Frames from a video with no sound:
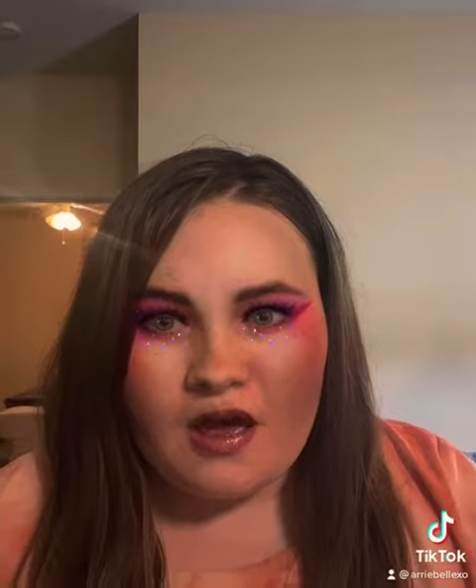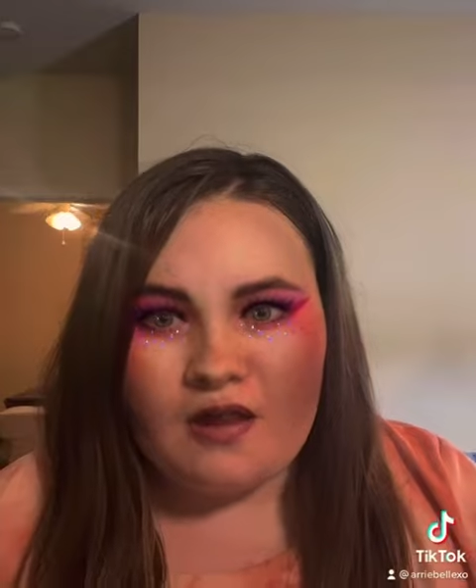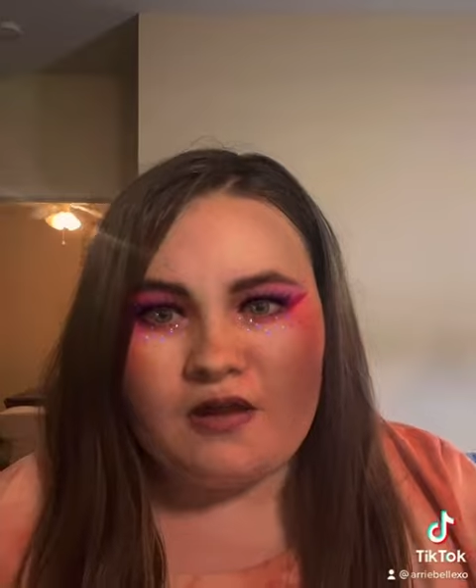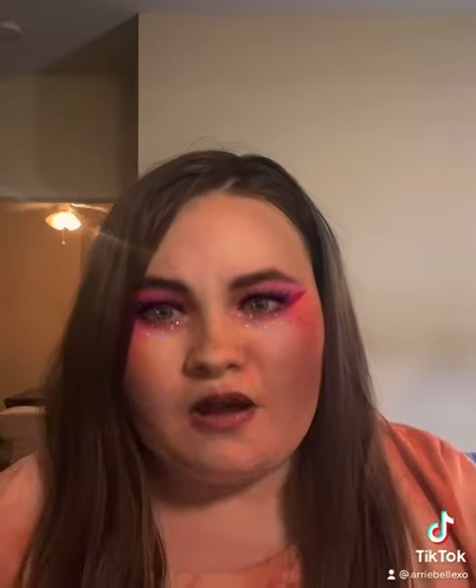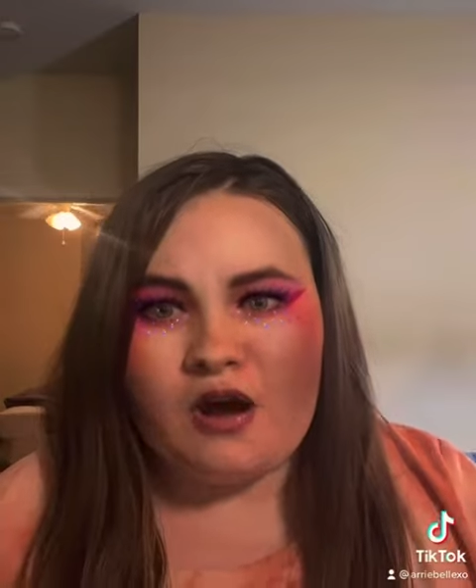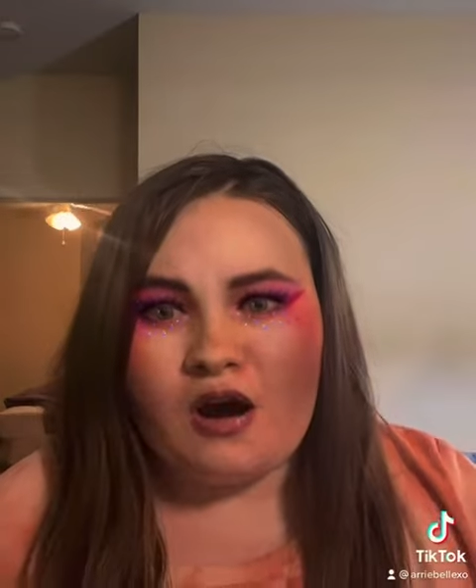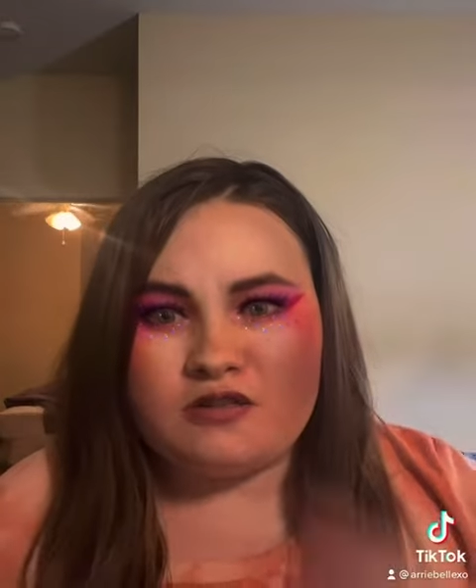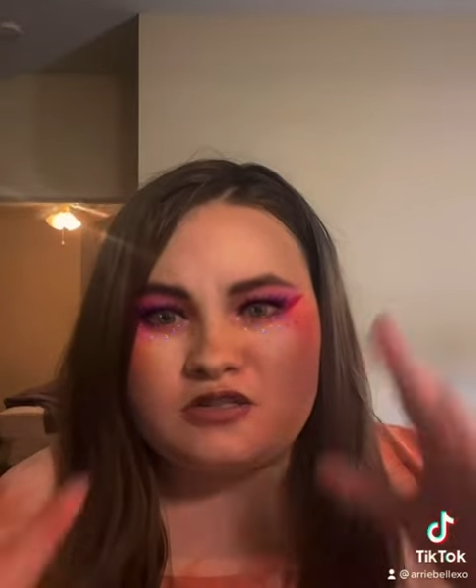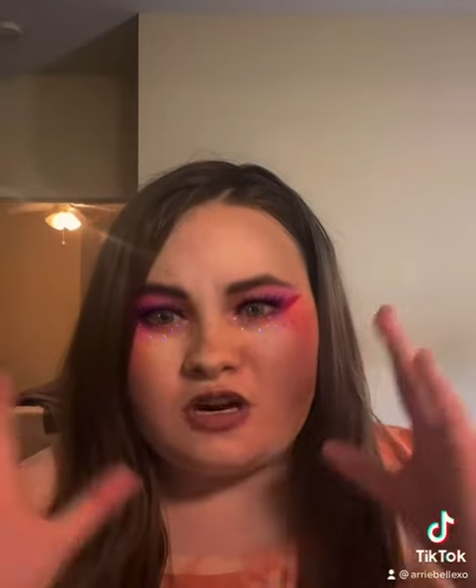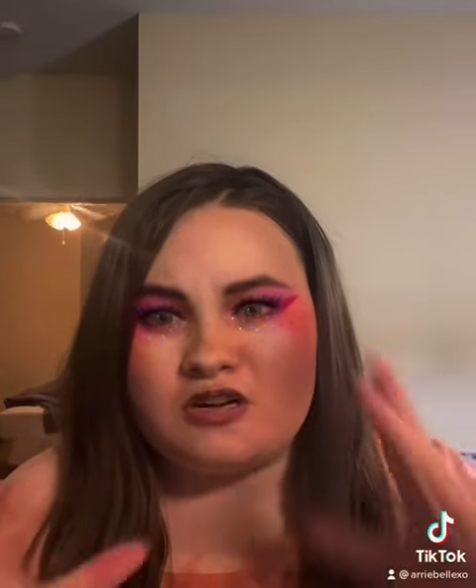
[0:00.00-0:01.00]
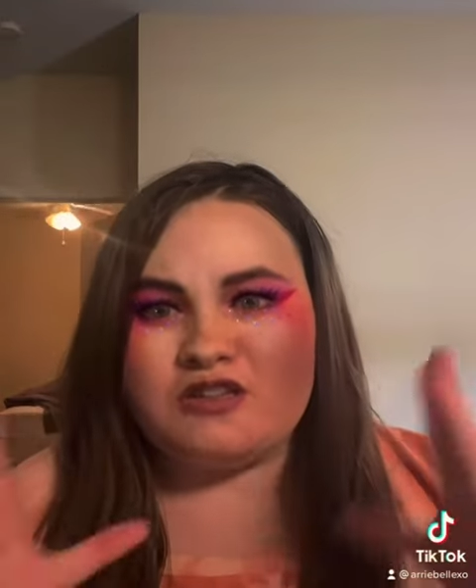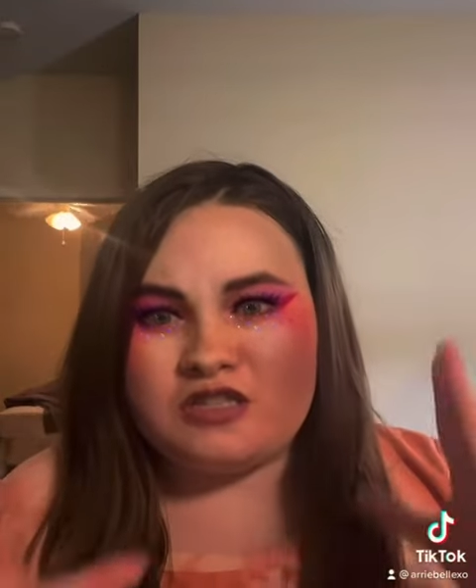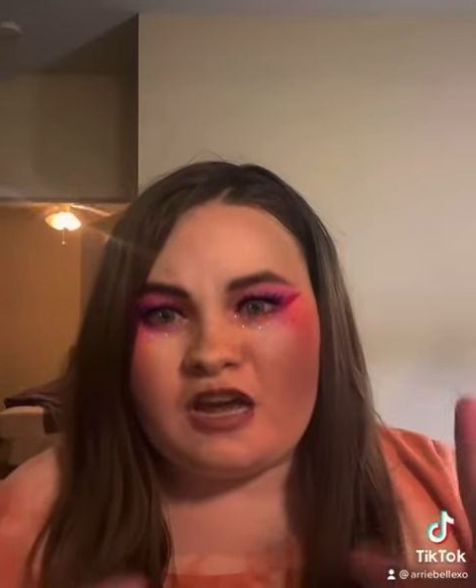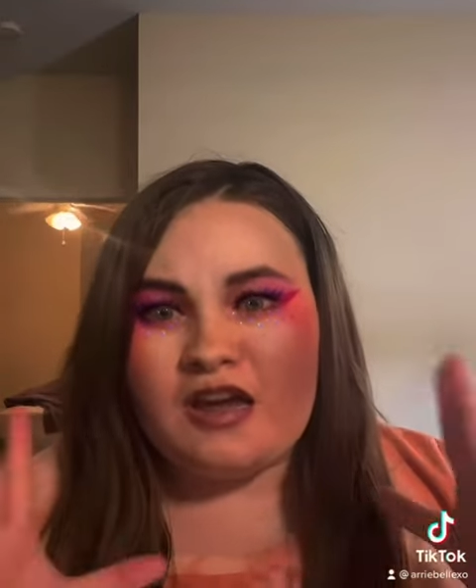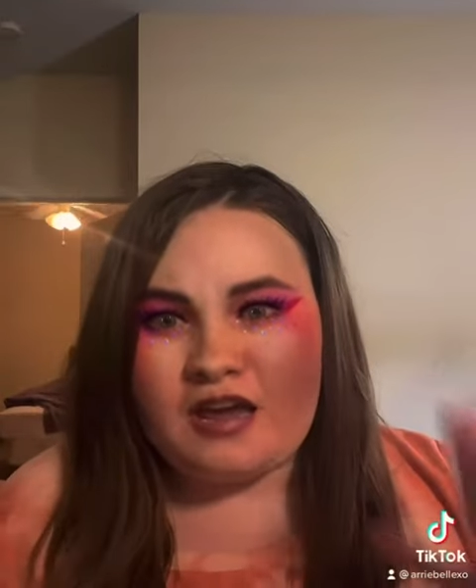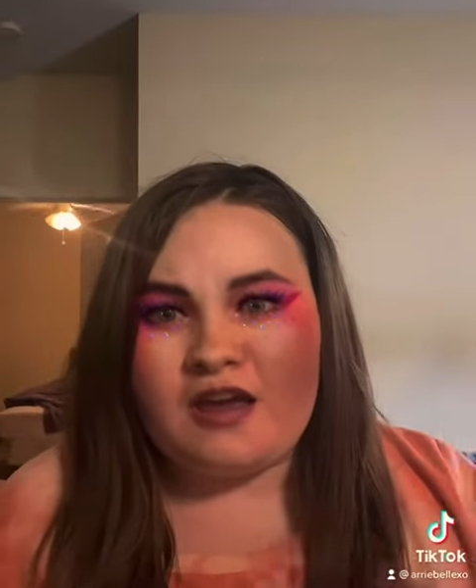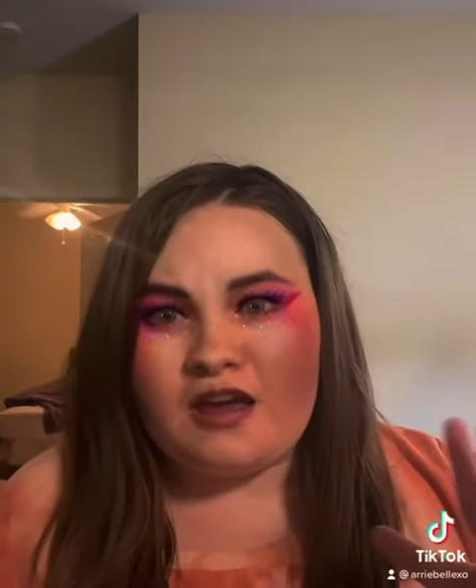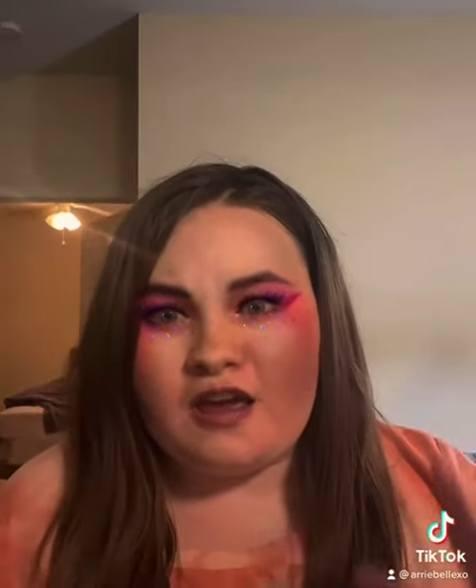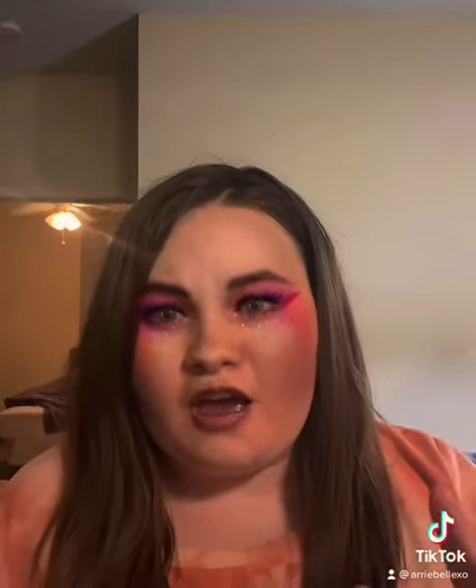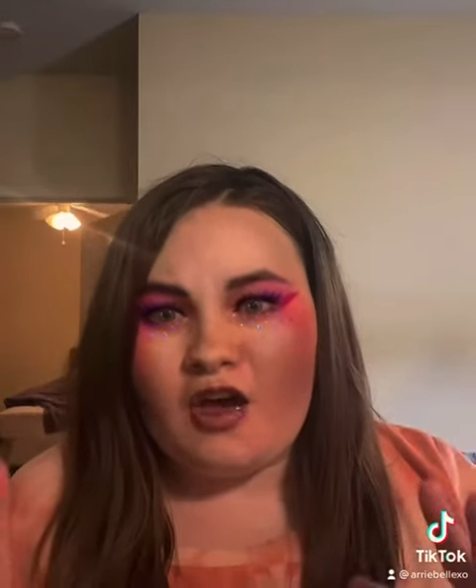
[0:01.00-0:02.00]
and then the car started
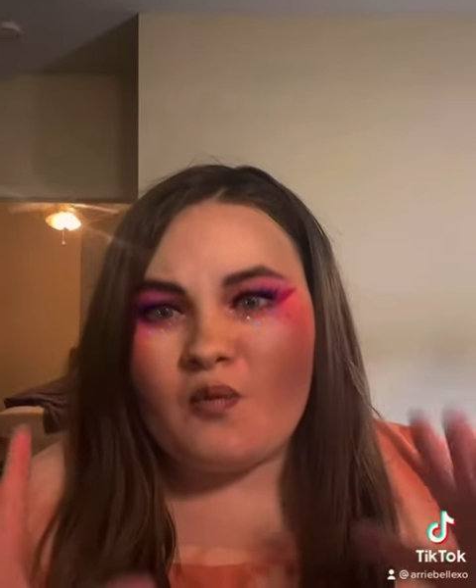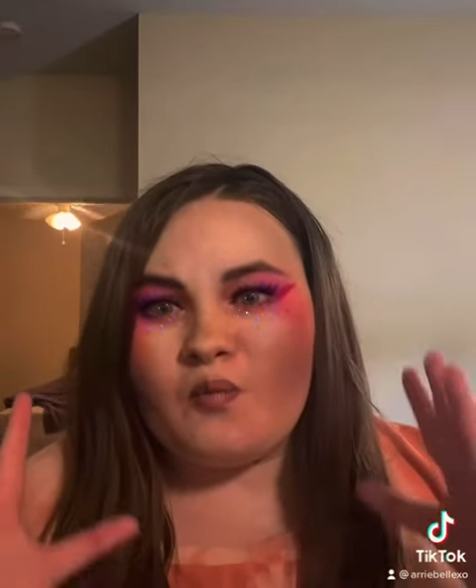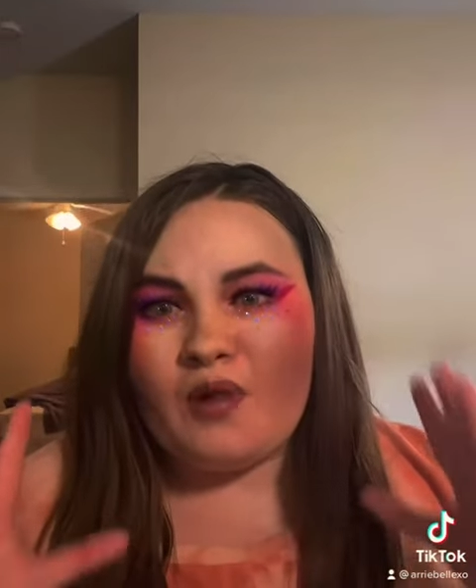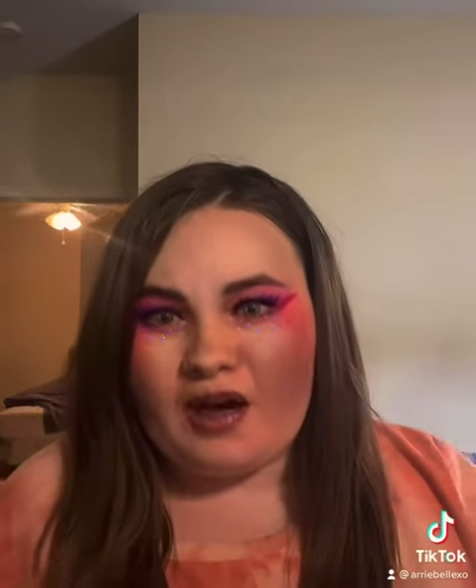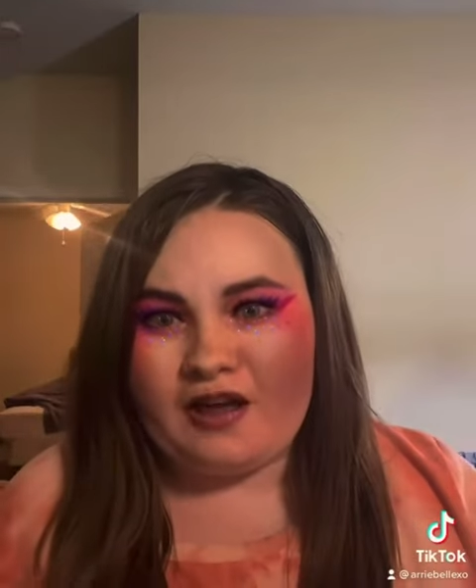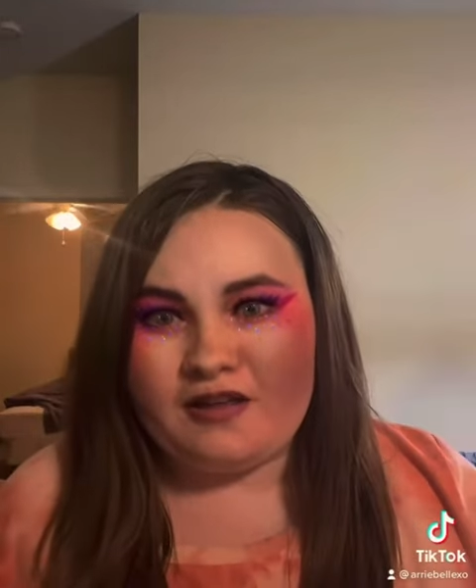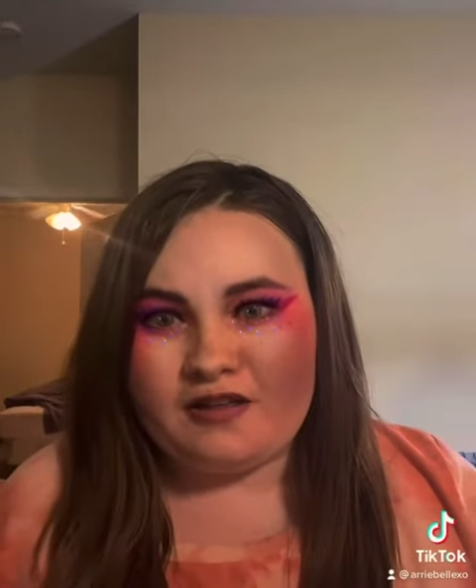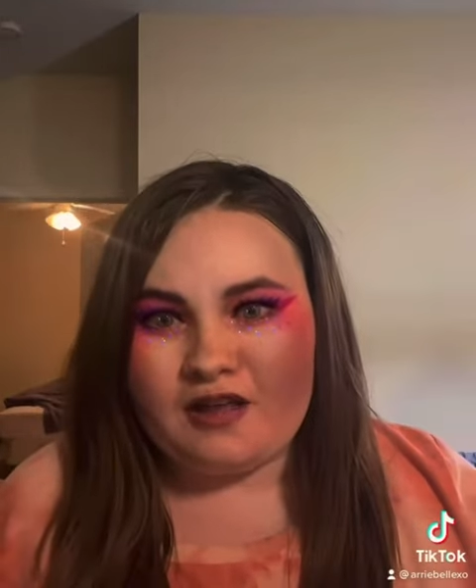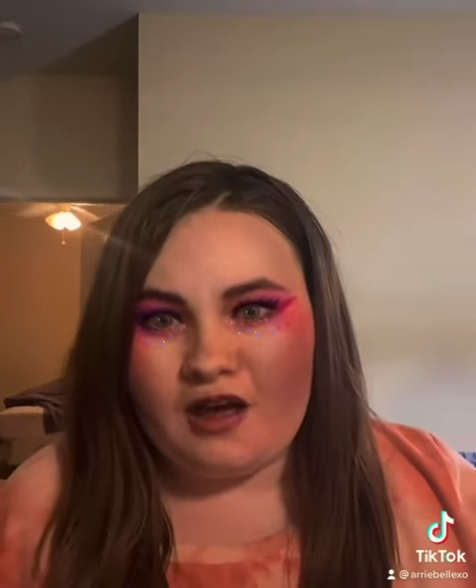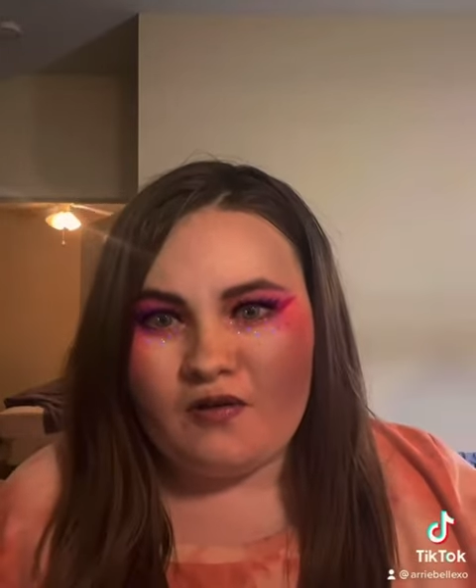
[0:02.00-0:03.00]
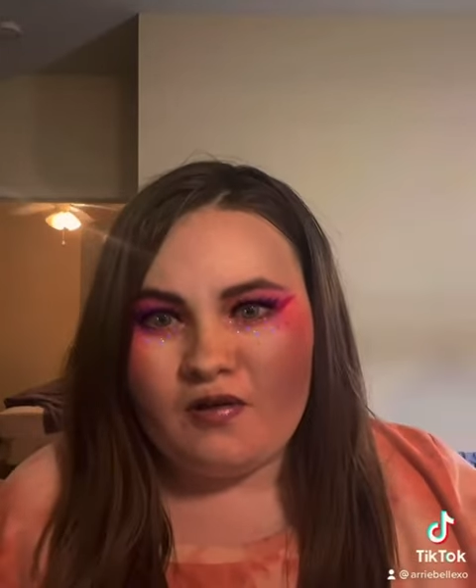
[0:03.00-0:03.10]
shaking by itself,